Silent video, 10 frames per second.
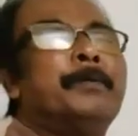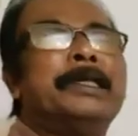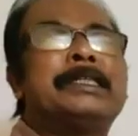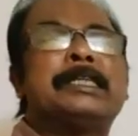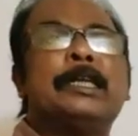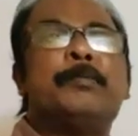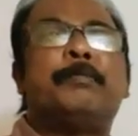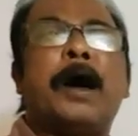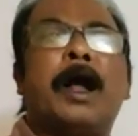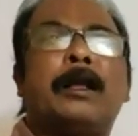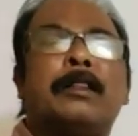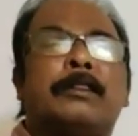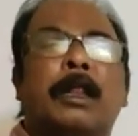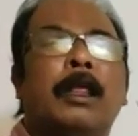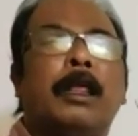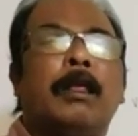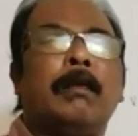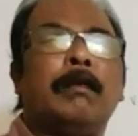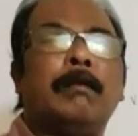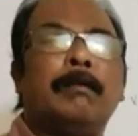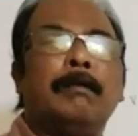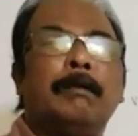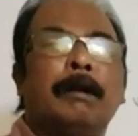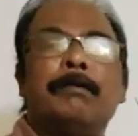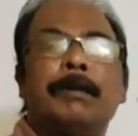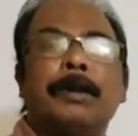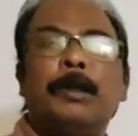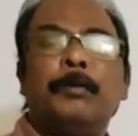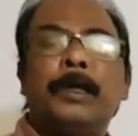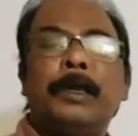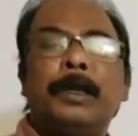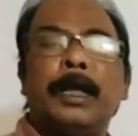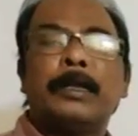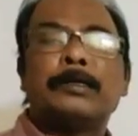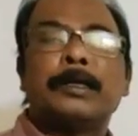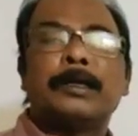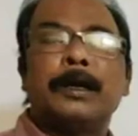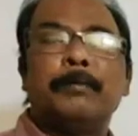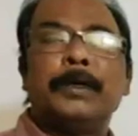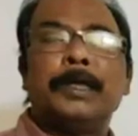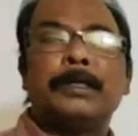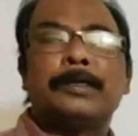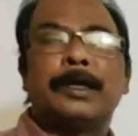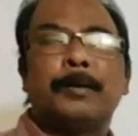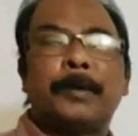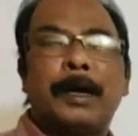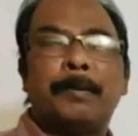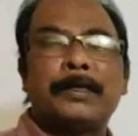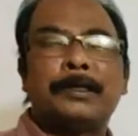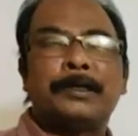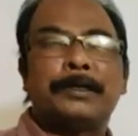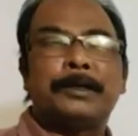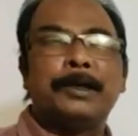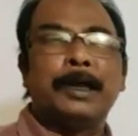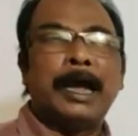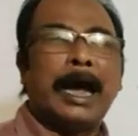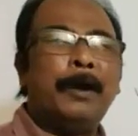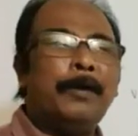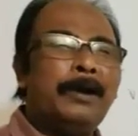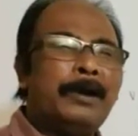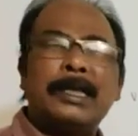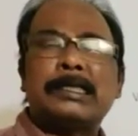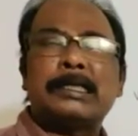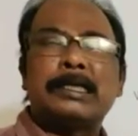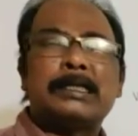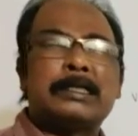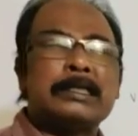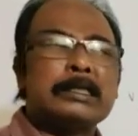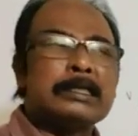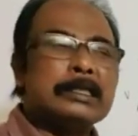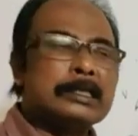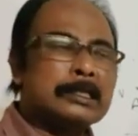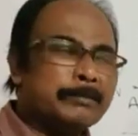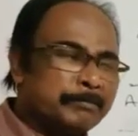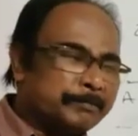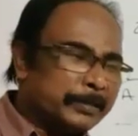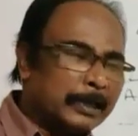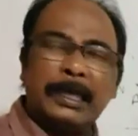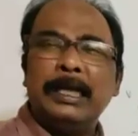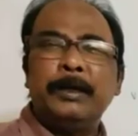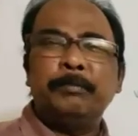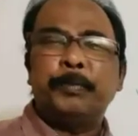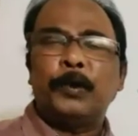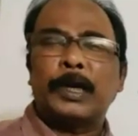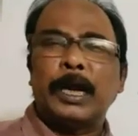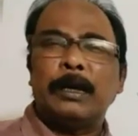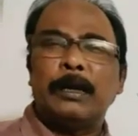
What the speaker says: means in part 3, on the numericals of combination of capacitors, I will discuss some very important